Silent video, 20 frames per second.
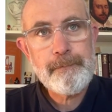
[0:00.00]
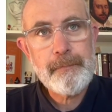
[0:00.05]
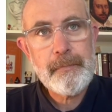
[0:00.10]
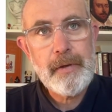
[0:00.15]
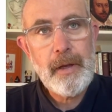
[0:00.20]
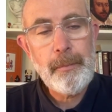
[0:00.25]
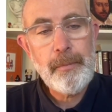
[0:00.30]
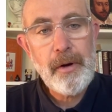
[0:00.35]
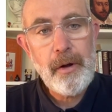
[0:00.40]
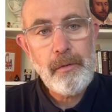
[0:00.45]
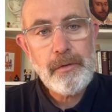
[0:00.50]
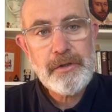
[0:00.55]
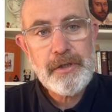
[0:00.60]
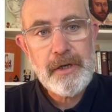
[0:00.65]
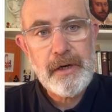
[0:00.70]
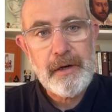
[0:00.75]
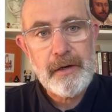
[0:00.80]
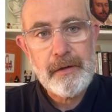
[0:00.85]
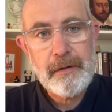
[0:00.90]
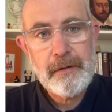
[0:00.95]
approach
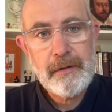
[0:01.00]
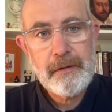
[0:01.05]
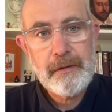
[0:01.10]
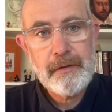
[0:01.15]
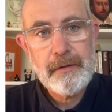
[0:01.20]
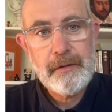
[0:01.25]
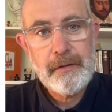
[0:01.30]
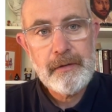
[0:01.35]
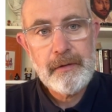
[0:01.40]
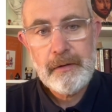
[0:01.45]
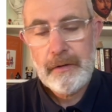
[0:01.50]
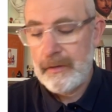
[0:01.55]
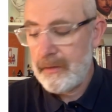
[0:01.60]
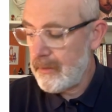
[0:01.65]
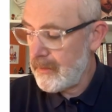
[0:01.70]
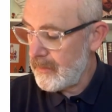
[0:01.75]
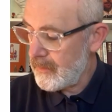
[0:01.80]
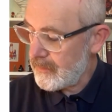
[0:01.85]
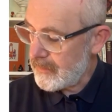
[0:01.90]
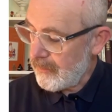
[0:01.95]
here.
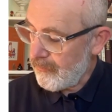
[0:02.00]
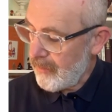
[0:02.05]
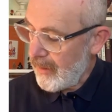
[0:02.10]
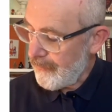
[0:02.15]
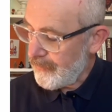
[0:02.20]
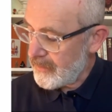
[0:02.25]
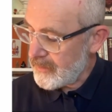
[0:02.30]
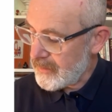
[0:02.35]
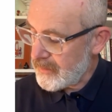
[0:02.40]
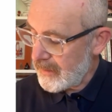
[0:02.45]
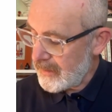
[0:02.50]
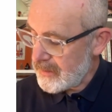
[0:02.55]
The reference to the